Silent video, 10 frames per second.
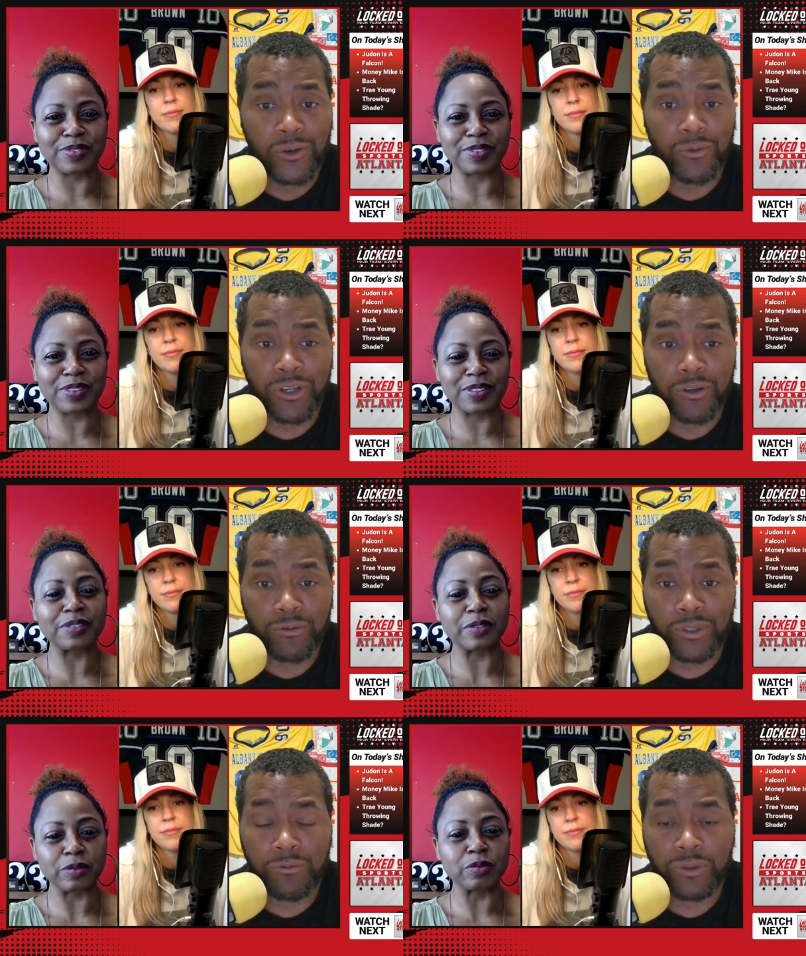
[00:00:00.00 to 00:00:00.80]

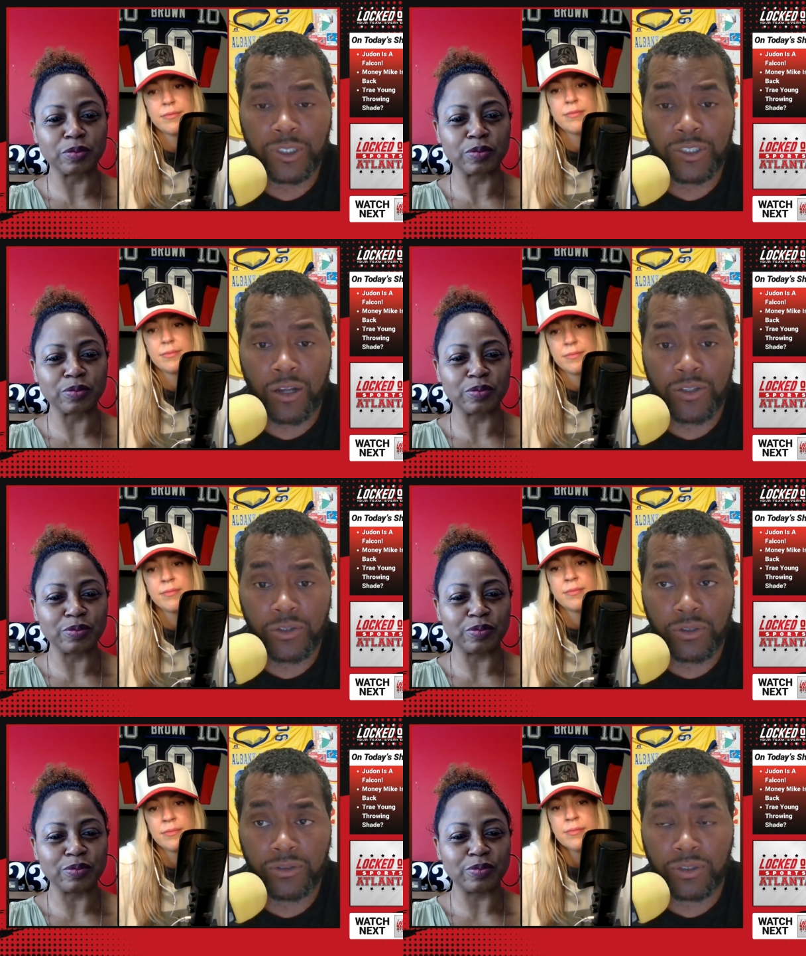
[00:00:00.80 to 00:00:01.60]
Speaker 1: when, when we talking
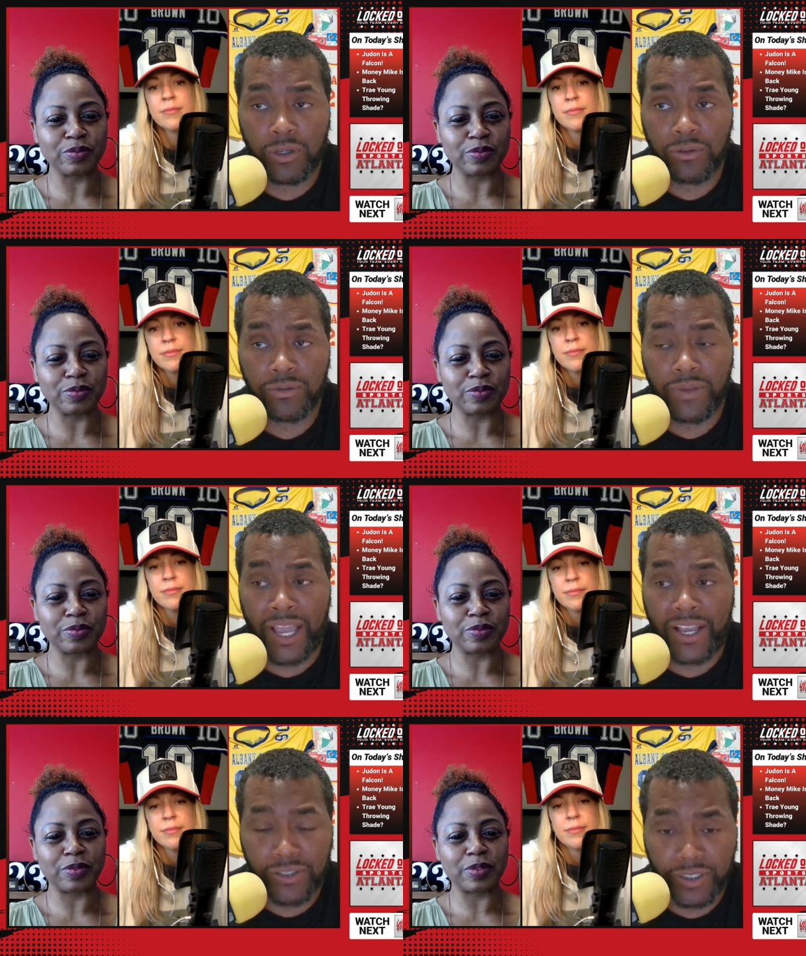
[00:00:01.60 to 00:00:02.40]
to, you know,
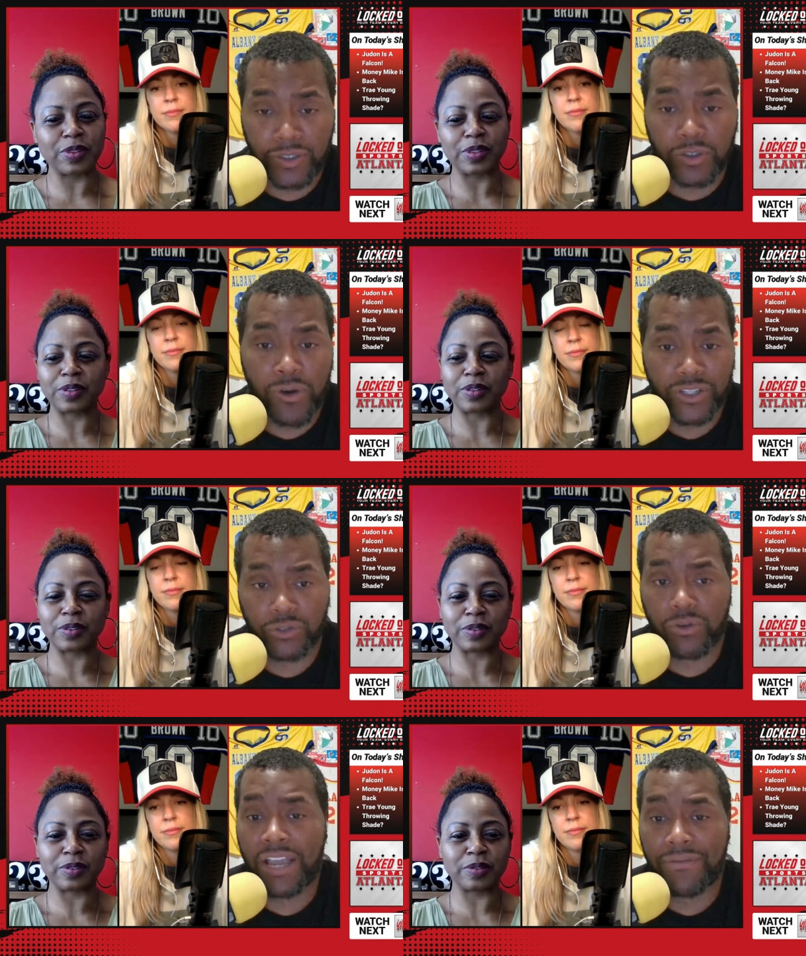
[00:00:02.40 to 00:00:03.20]
asking a
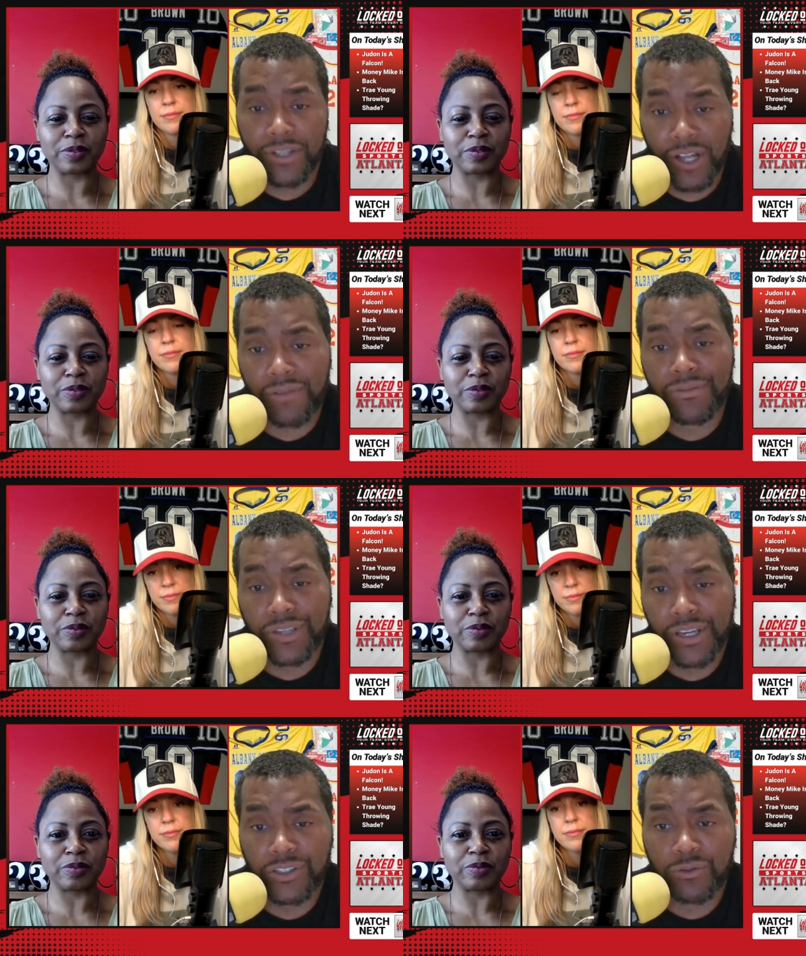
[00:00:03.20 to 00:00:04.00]
question or having a
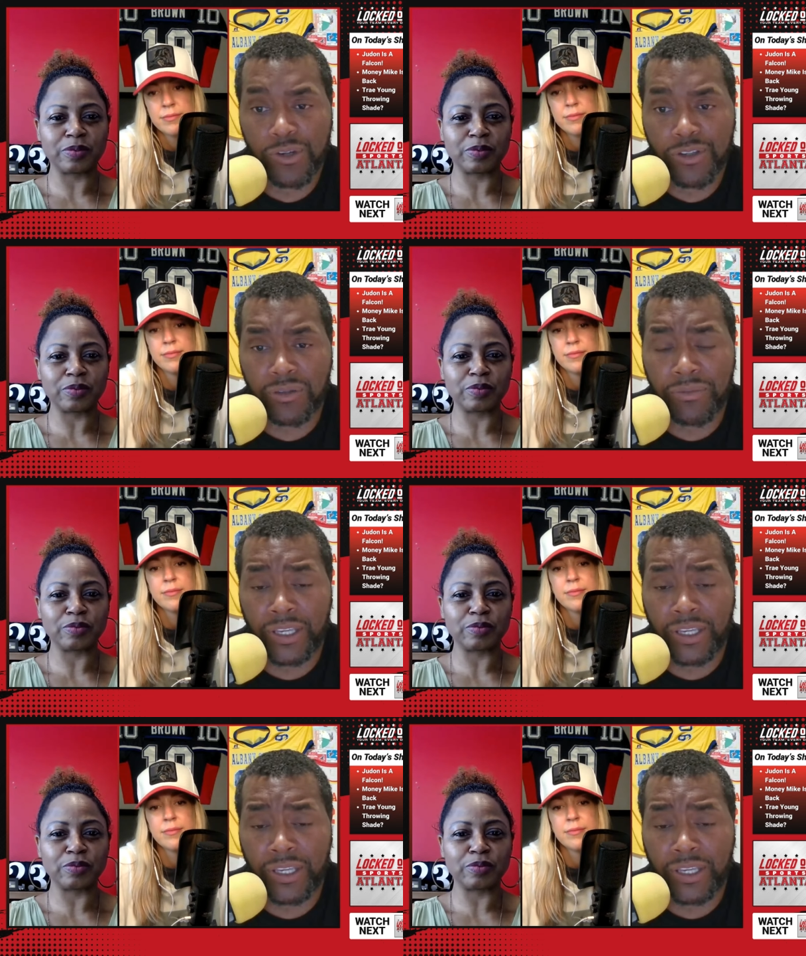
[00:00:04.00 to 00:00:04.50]
conversation with them.